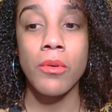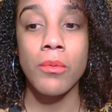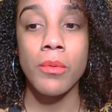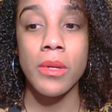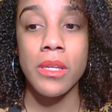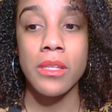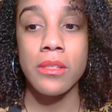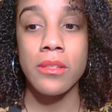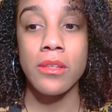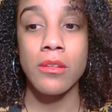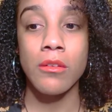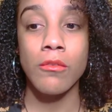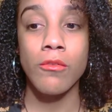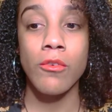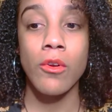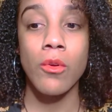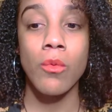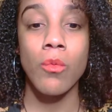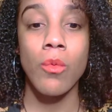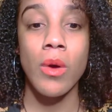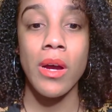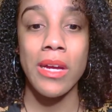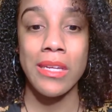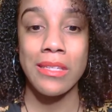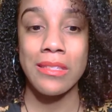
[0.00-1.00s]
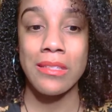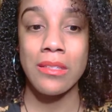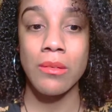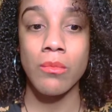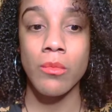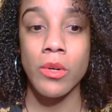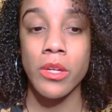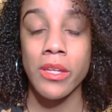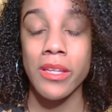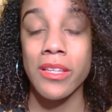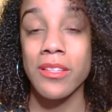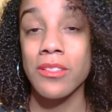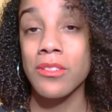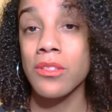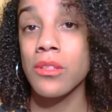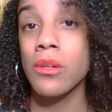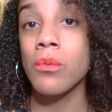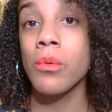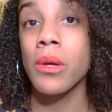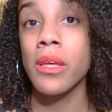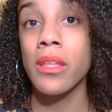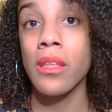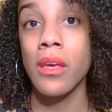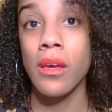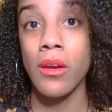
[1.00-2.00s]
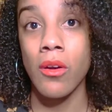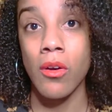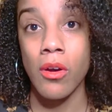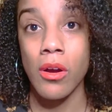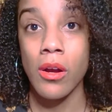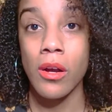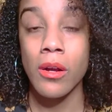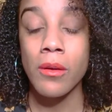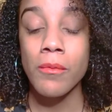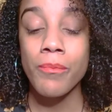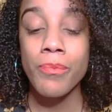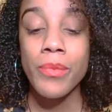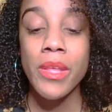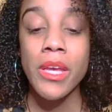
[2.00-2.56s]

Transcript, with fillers: reason for why someone is the way they are.